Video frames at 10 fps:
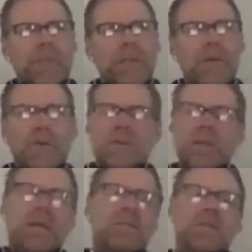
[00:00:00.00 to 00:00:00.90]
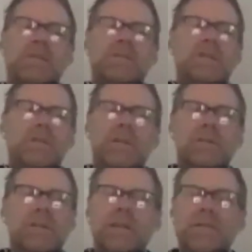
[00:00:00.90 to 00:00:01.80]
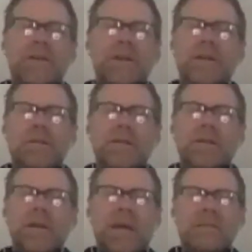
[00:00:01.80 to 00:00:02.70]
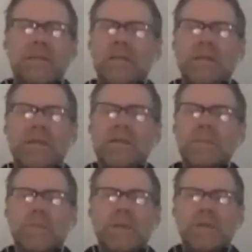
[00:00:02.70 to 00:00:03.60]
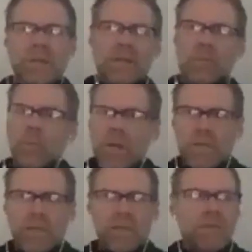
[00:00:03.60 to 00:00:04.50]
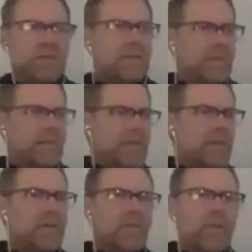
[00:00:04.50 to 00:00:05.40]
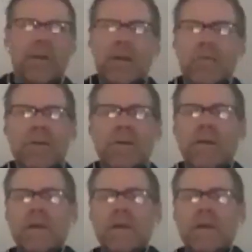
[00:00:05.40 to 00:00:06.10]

those things are just as significant as anything that's being done in Washington, D.C. or wherever.